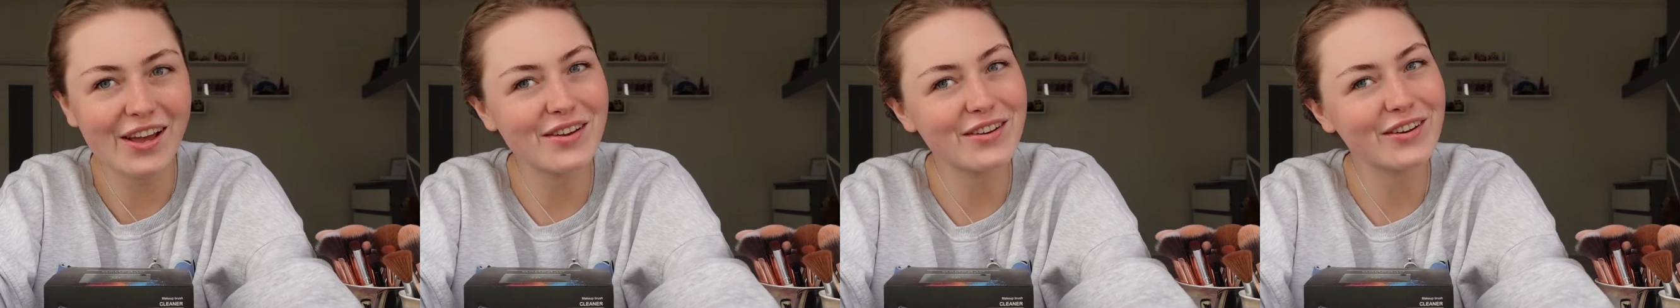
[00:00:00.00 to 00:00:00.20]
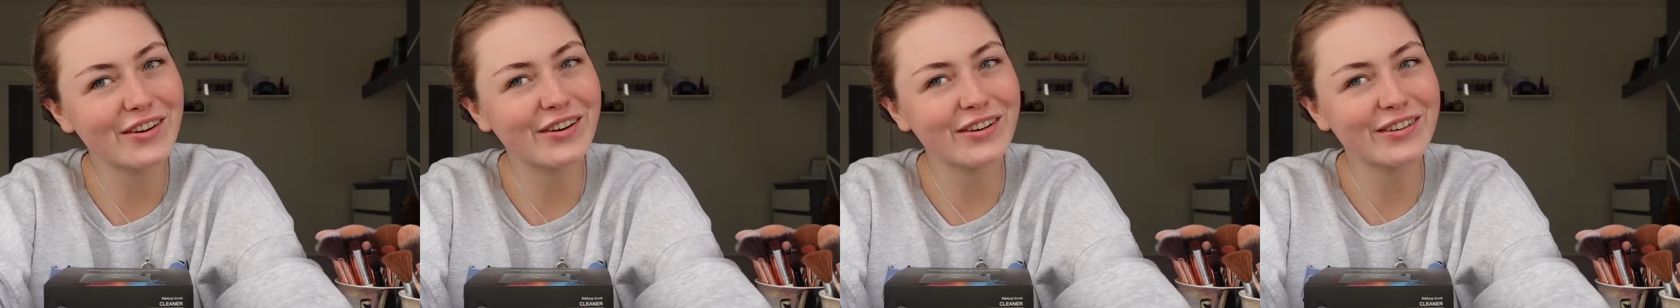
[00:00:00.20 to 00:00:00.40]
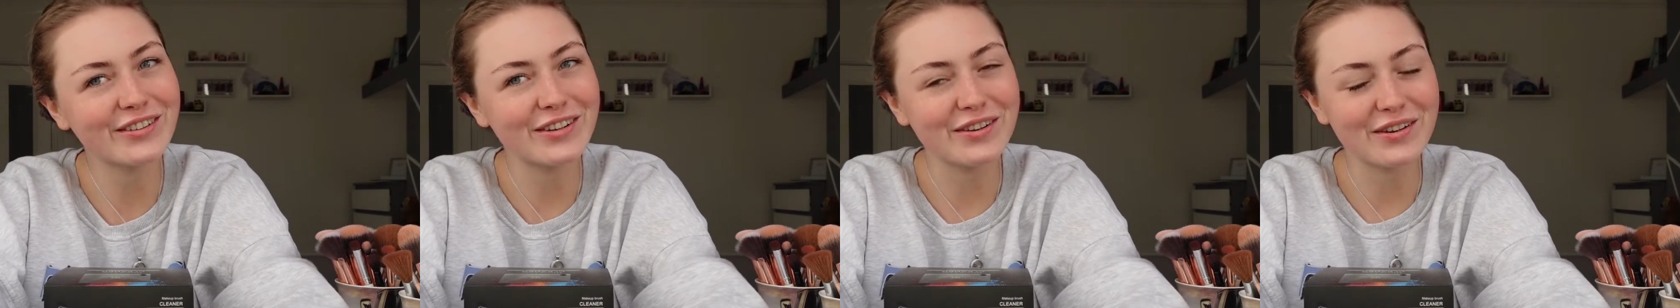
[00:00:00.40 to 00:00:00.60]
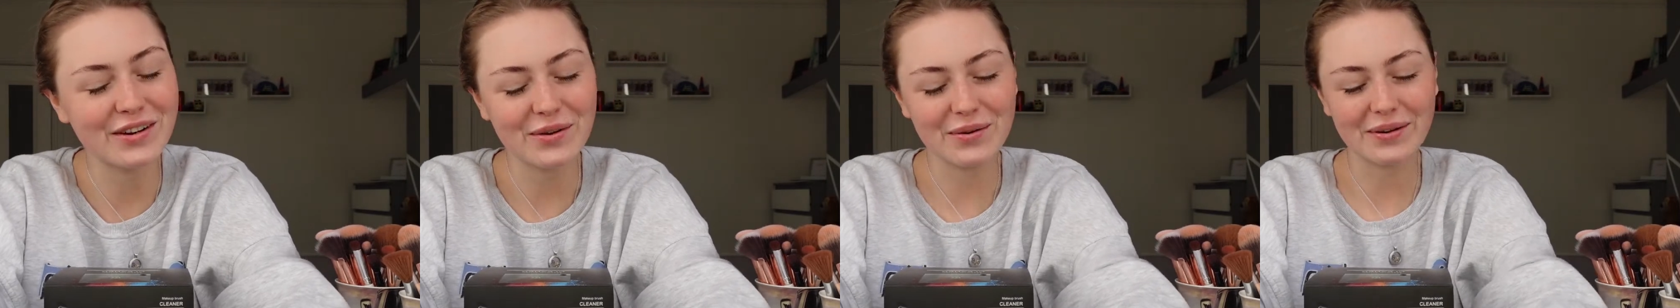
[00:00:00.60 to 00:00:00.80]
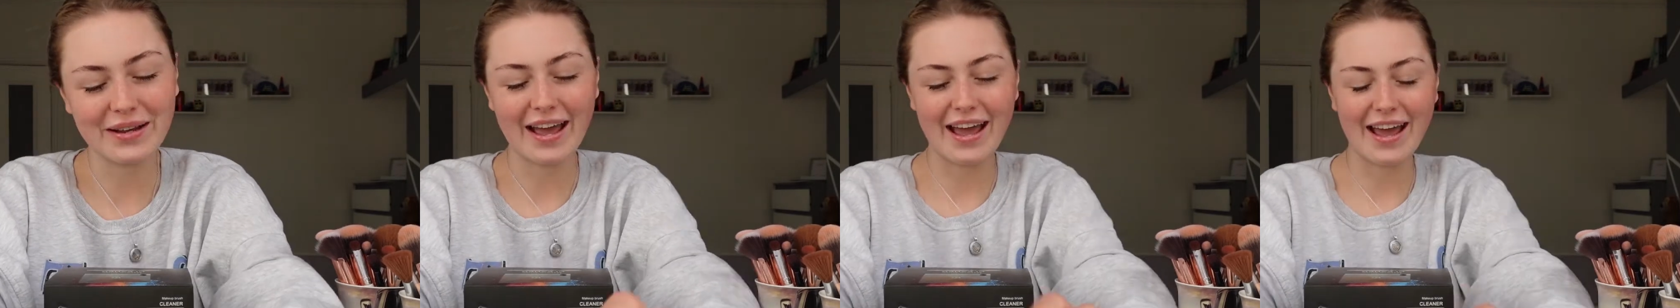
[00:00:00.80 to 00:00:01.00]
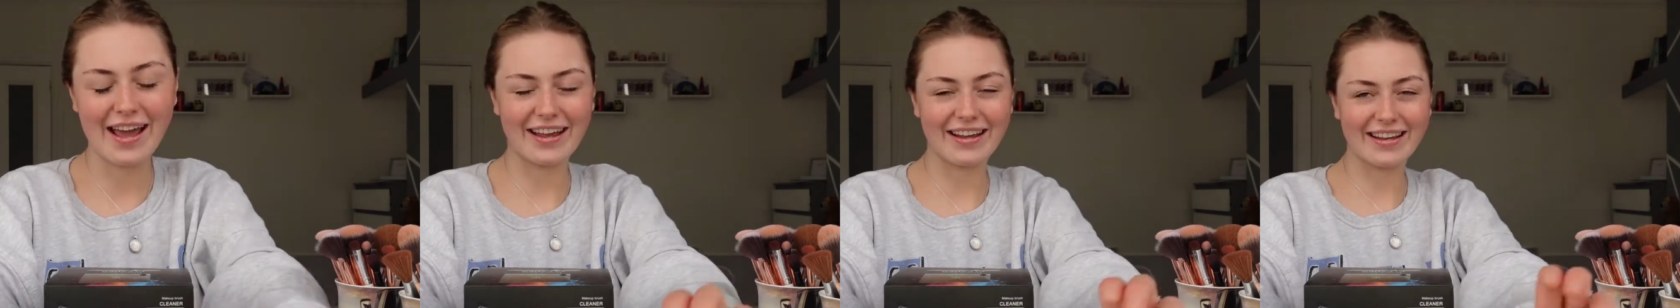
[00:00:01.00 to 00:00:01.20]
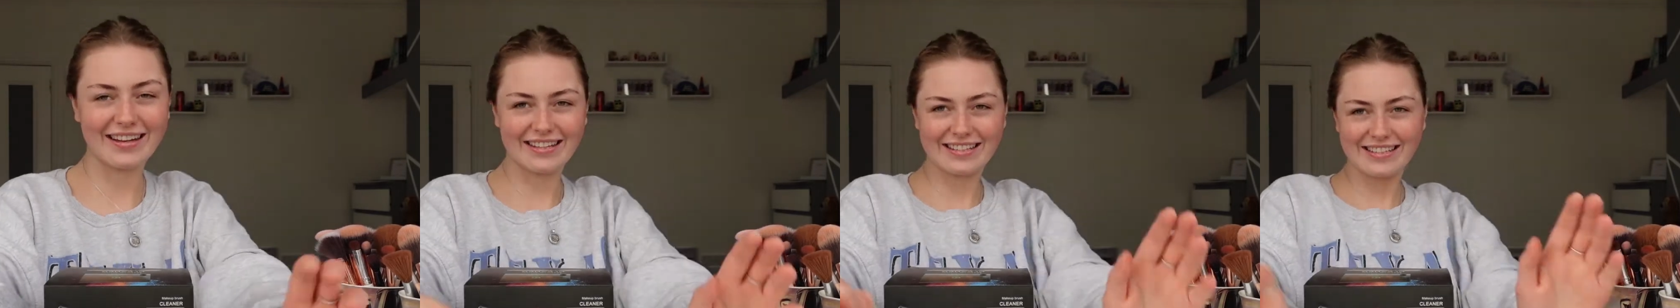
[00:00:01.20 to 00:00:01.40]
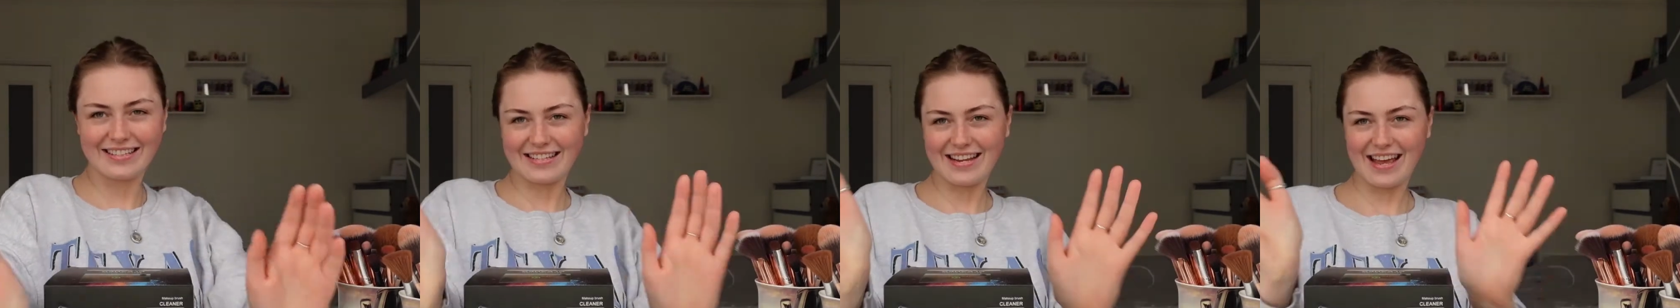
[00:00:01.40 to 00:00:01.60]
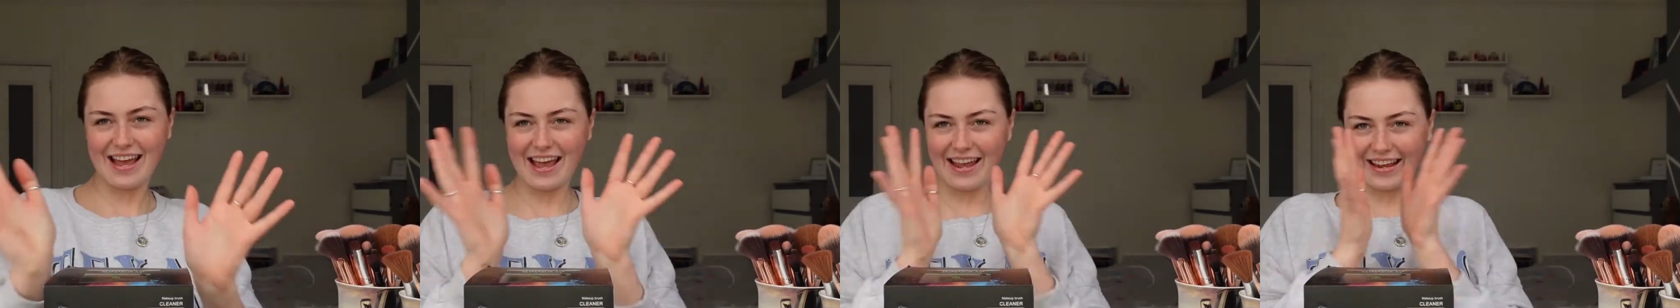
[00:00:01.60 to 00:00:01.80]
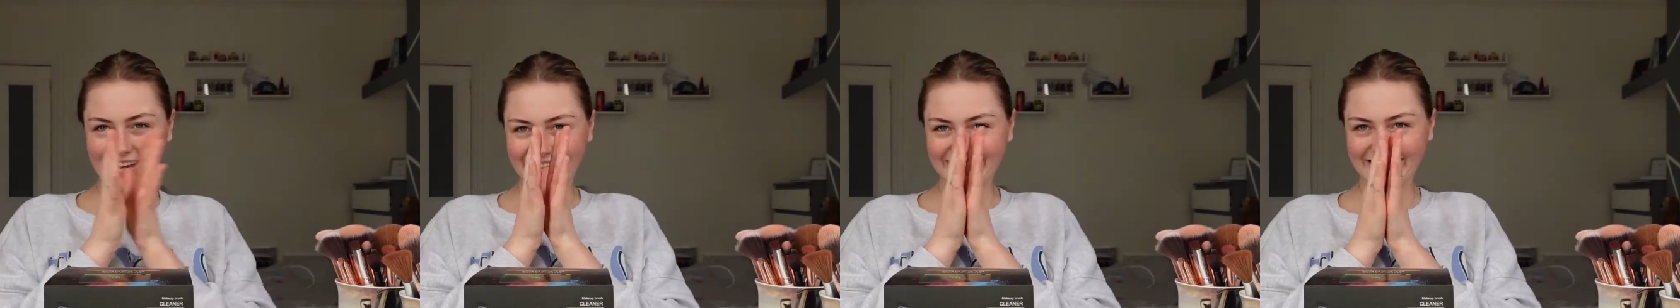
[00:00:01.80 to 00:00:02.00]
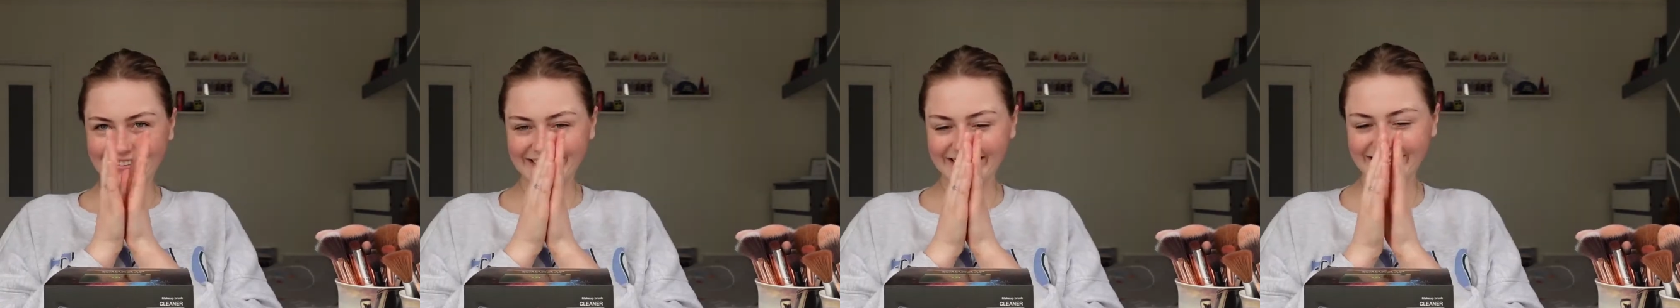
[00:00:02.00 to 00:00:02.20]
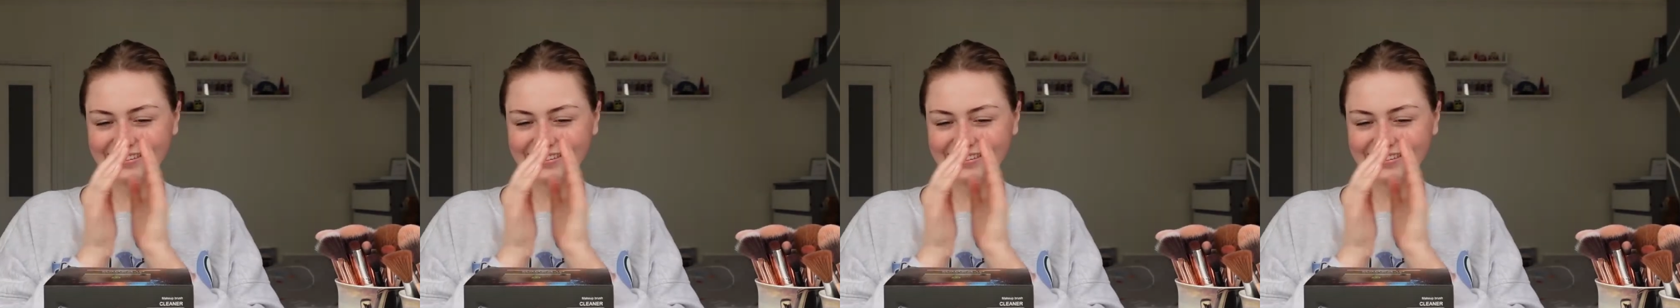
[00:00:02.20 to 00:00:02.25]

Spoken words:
hope you're all doing okay. Today,